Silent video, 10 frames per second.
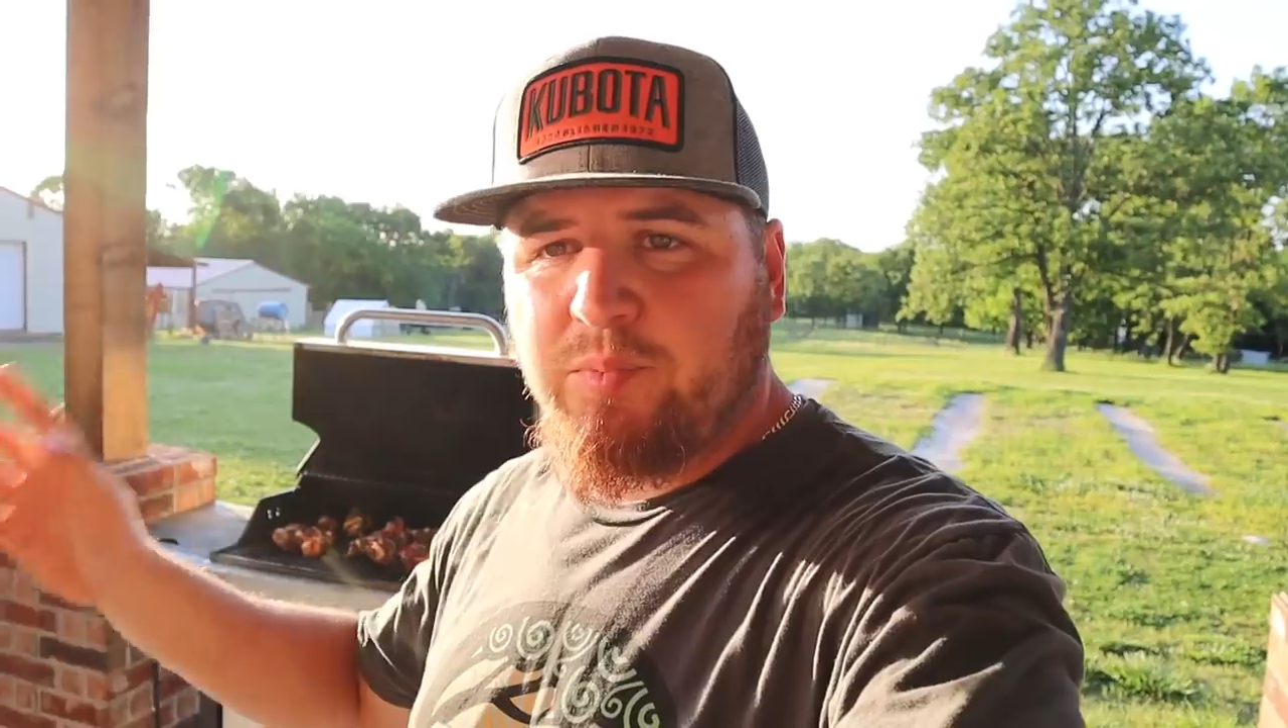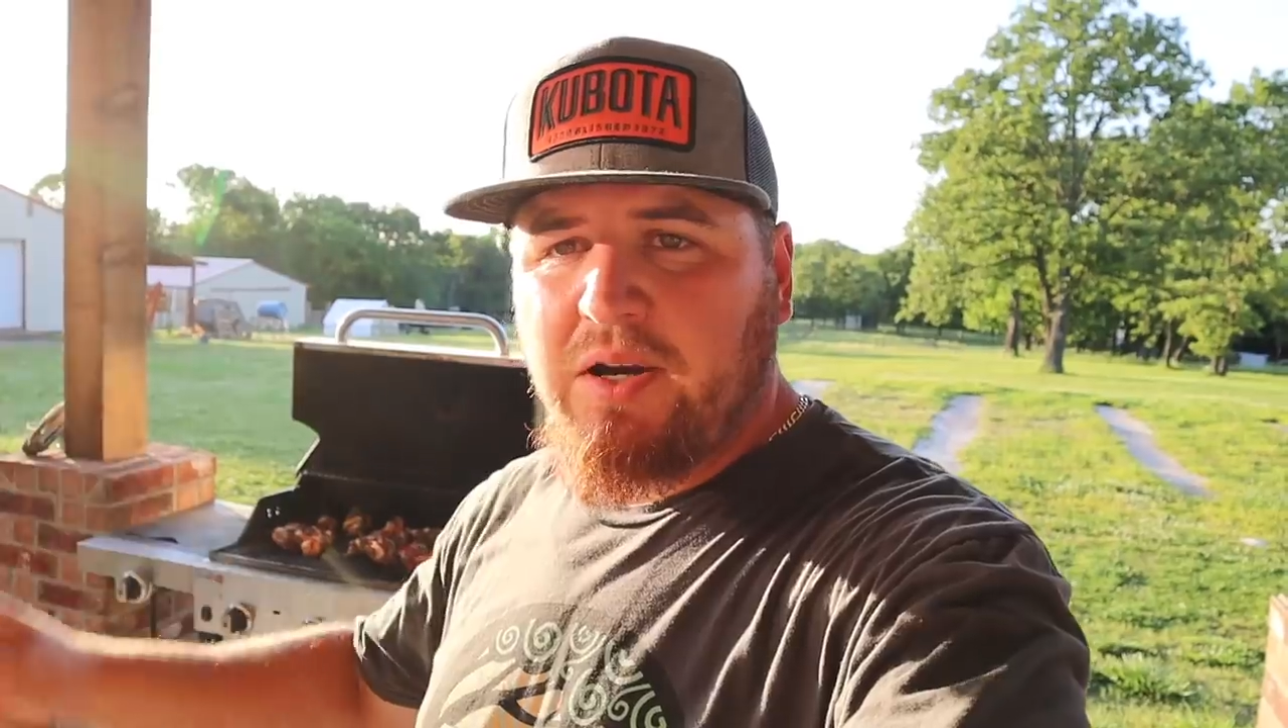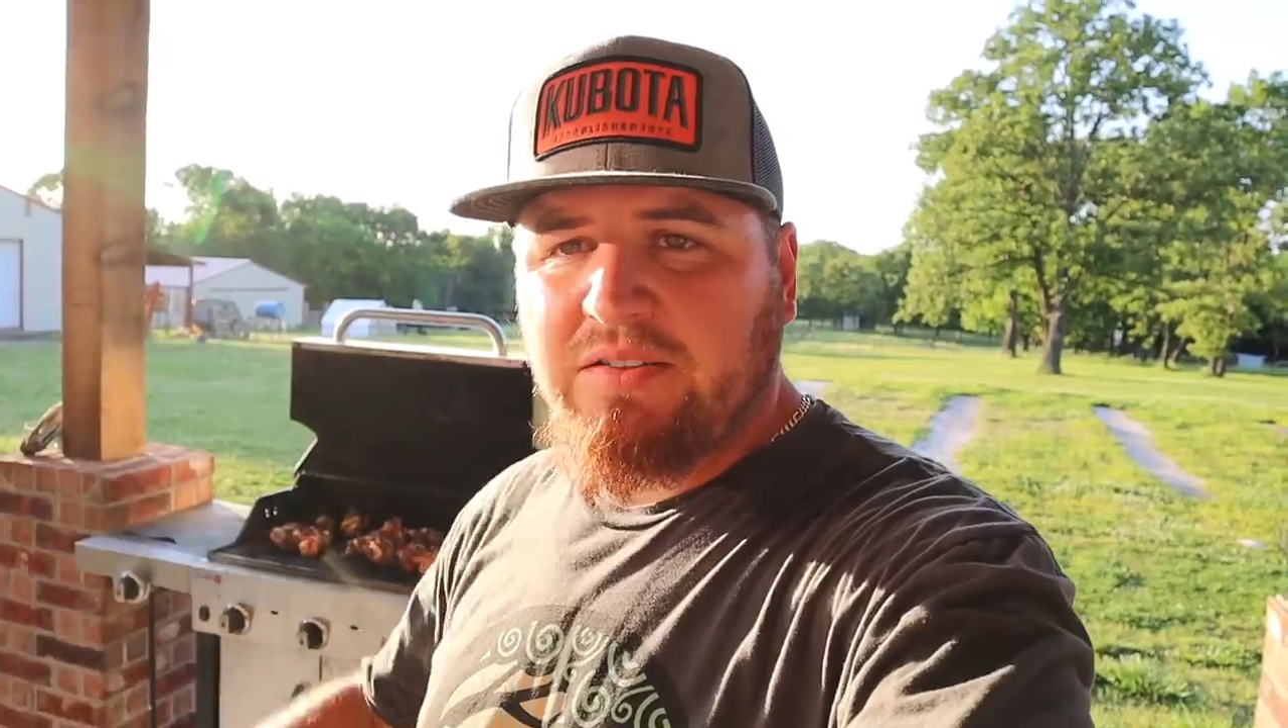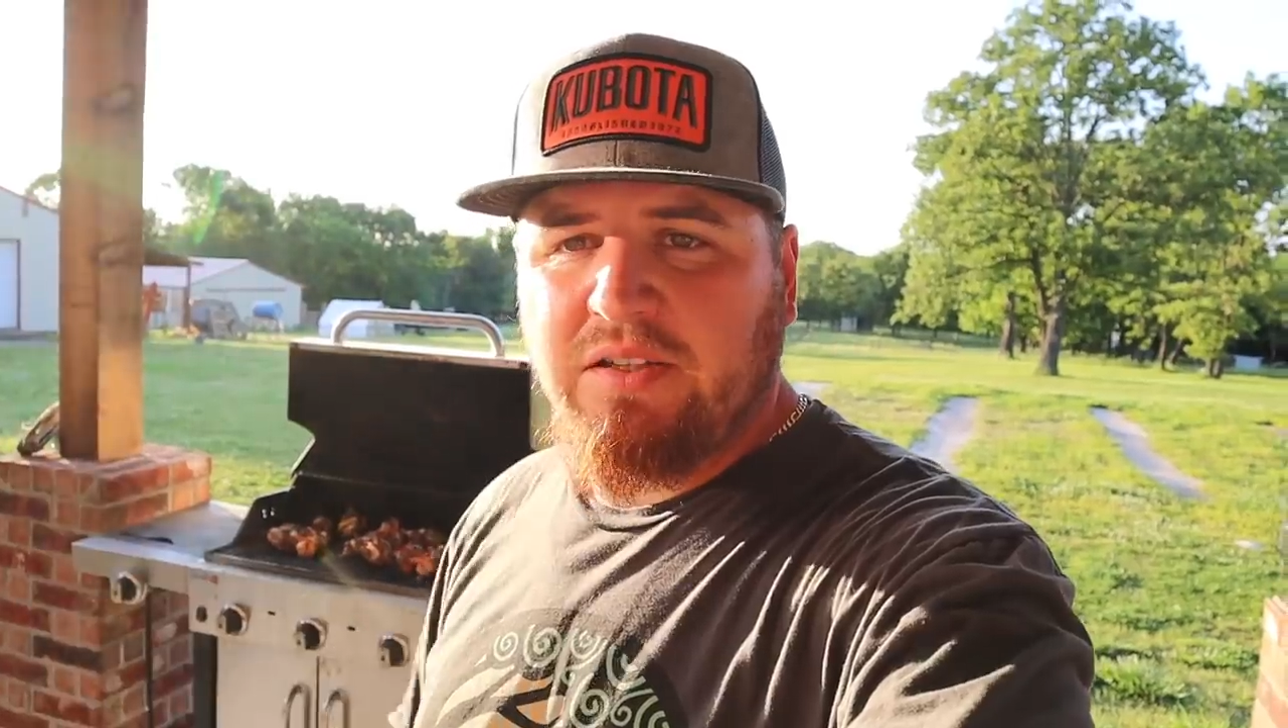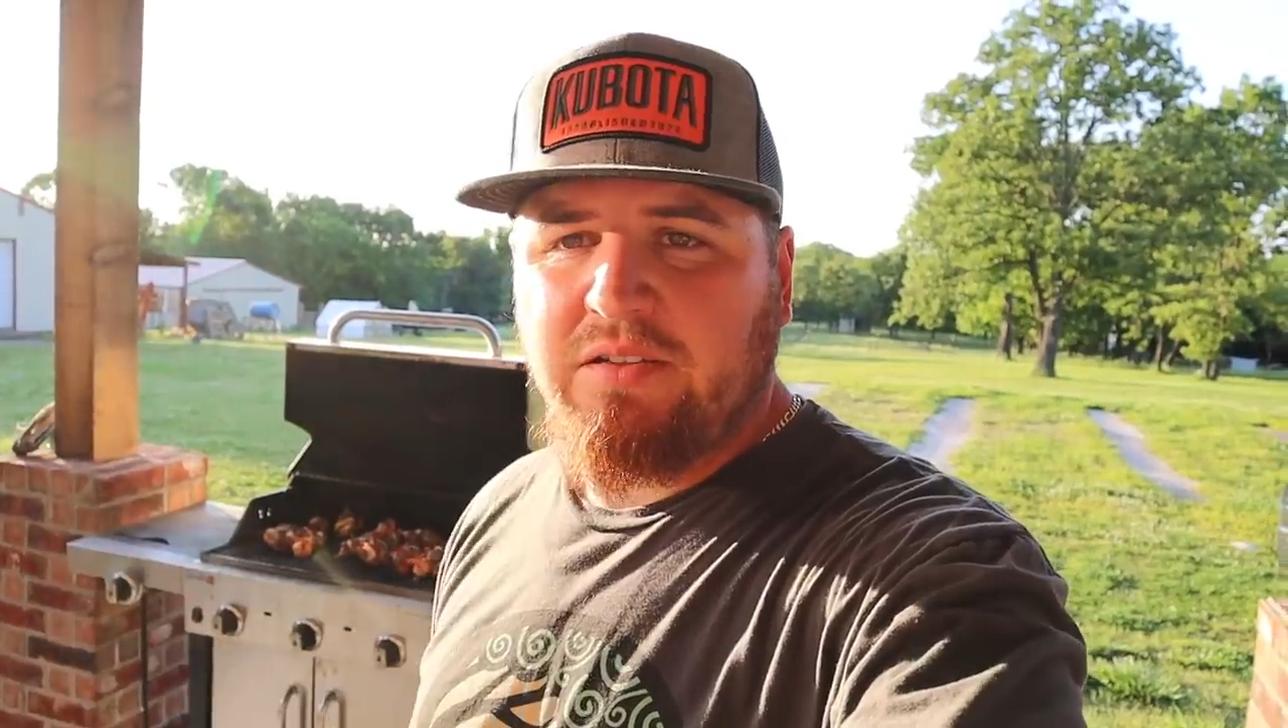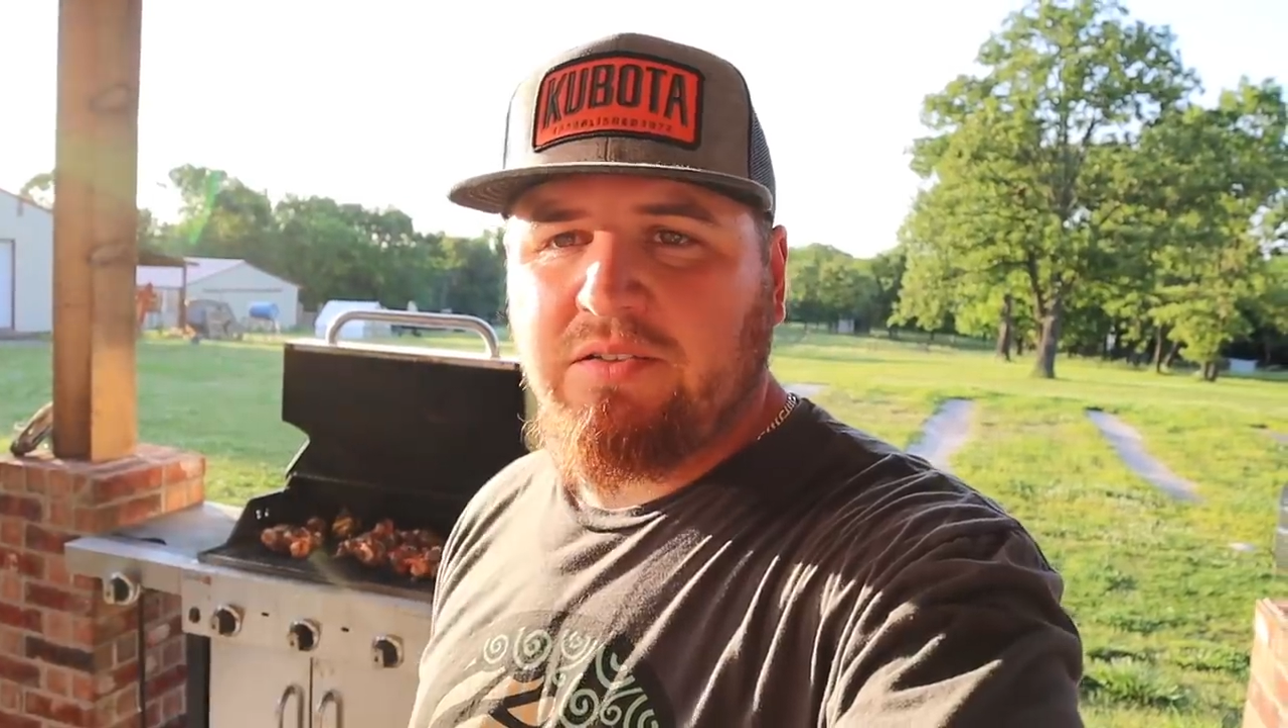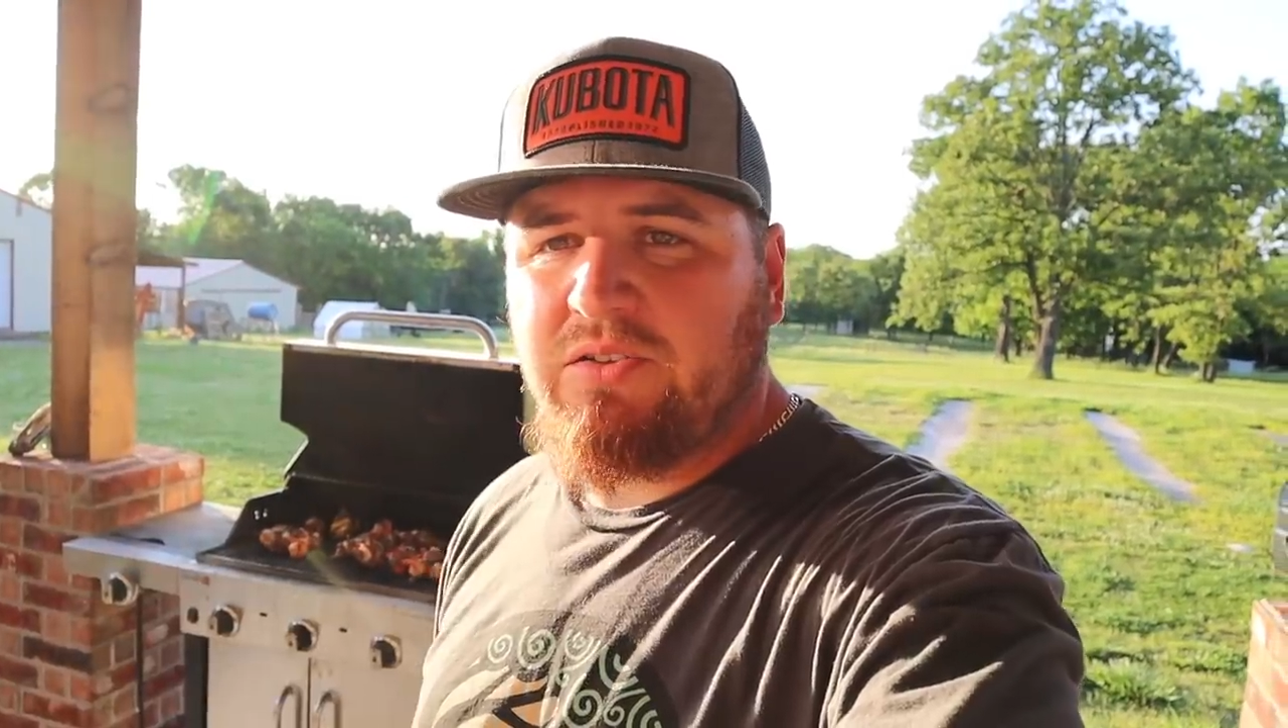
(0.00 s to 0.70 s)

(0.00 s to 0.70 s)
processors